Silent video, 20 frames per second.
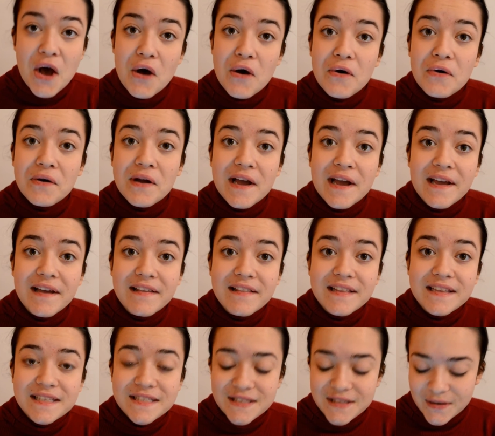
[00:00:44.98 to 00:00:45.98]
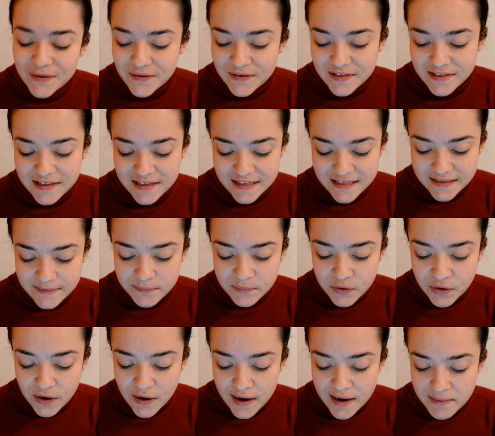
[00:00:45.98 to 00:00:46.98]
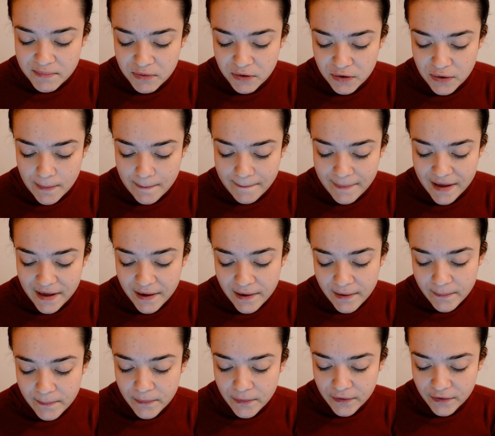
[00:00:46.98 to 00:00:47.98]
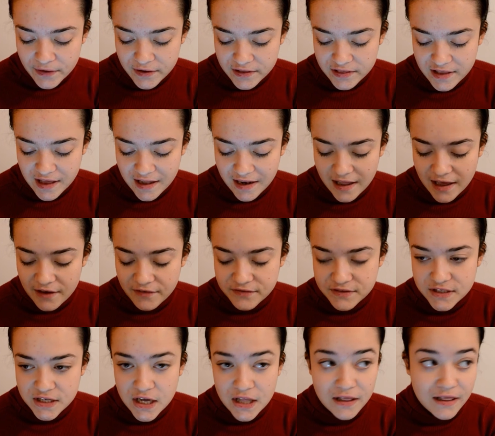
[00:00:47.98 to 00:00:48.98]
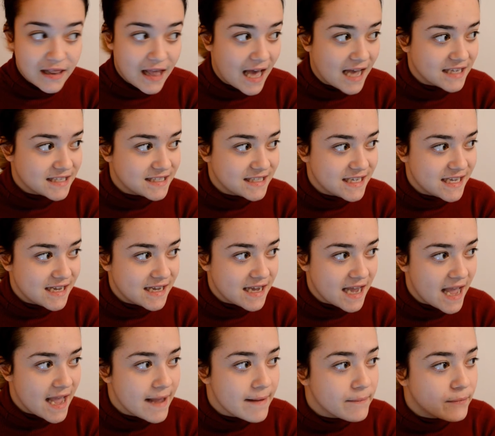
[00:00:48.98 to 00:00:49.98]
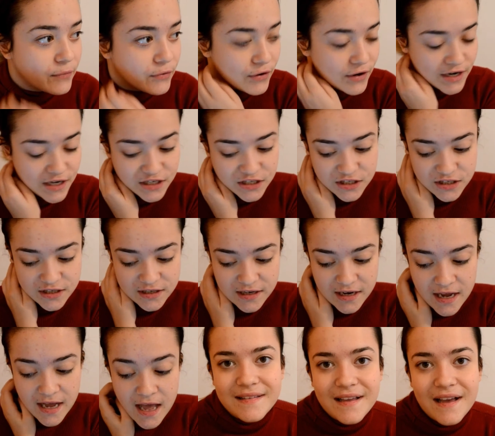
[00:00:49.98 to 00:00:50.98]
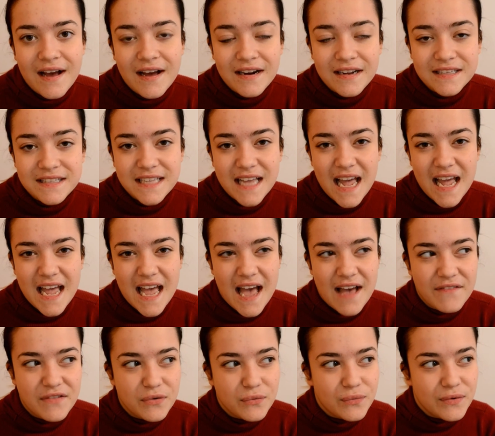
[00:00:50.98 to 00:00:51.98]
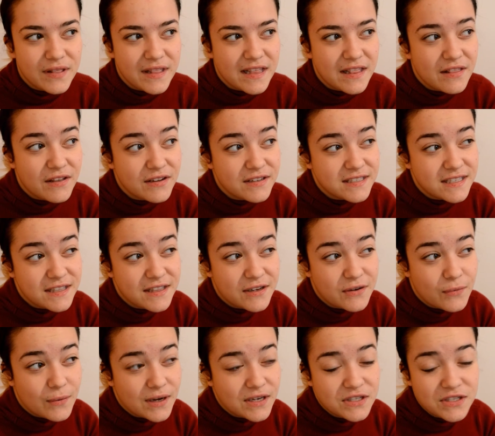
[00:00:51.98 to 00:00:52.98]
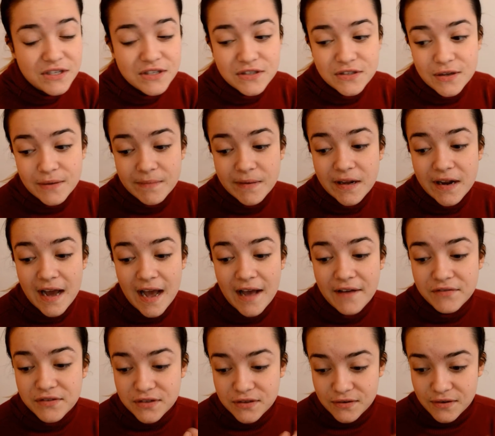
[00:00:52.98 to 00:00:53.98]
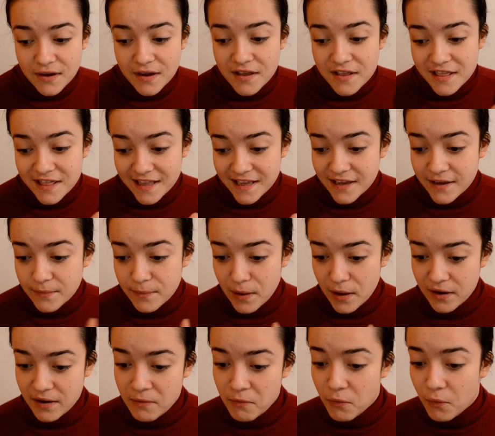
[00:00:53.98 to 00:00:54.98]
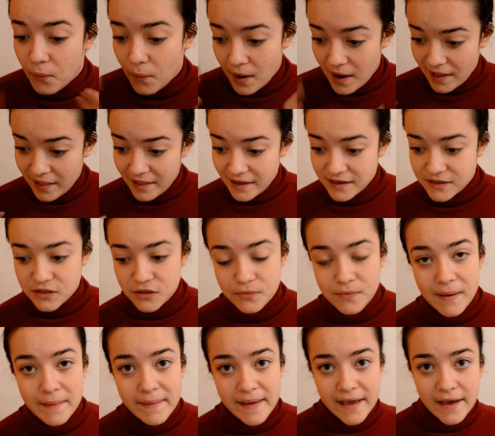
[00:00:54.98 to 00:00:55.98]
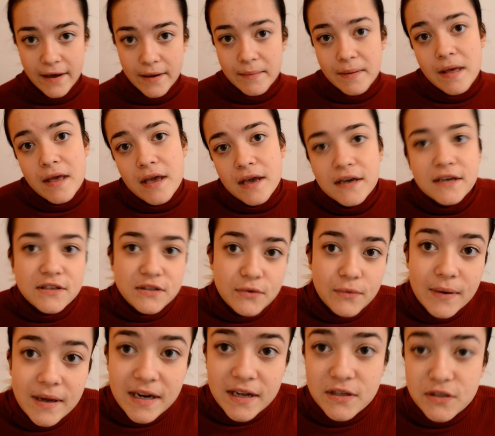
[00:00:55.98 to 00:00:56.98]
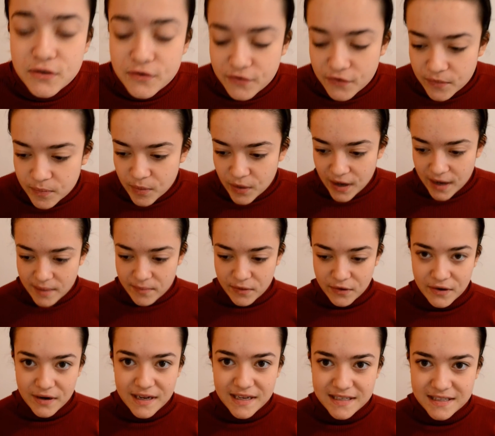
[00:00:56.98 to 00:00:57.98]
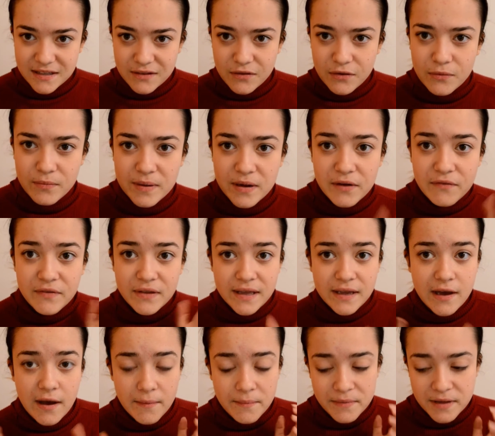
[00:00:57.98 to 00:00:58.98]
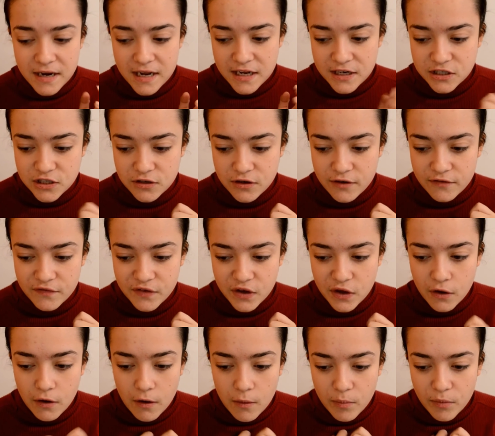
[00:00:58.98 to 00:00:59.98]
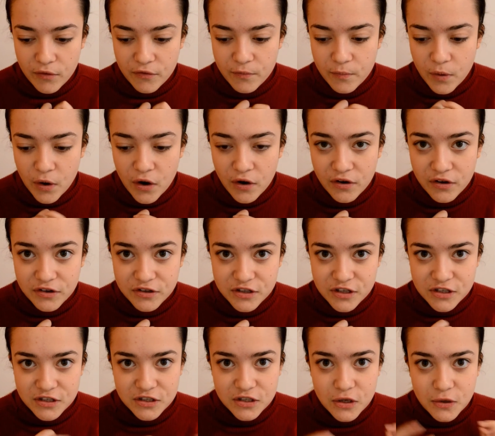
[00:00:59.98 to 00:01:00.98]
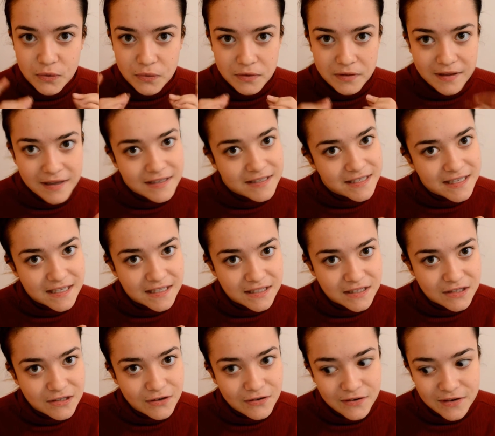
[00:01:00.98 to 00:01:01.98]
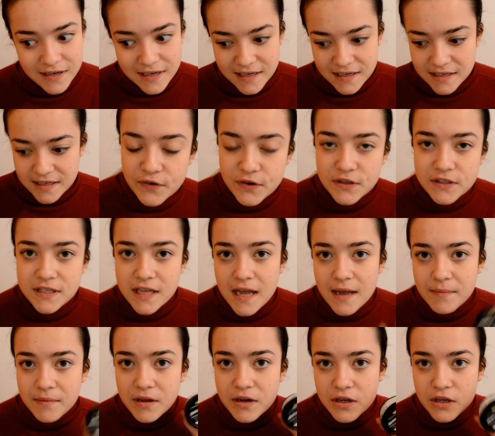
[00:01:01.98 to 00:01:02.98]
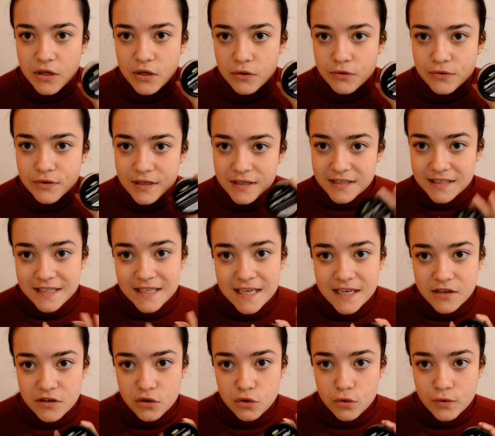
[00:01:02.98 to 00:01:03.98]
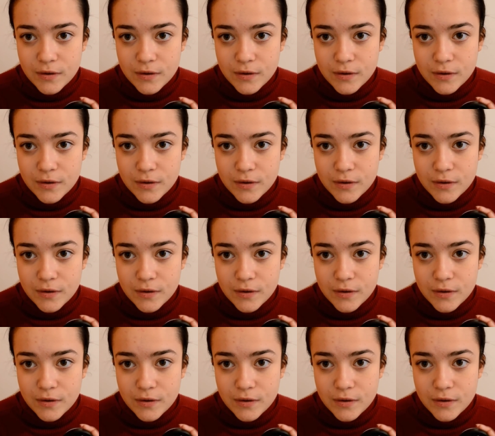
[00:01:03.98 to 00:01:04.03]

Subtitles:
Okay, let's start this. Primer. Pick a book that left a lasting impression. Honestly, I haven't really looked at the question, so I'm gonna have to think about it while I do my makeup. So what I do for primer is a little bit of a combination of a couple of products, so let's get started. First, I'm gonna use Skin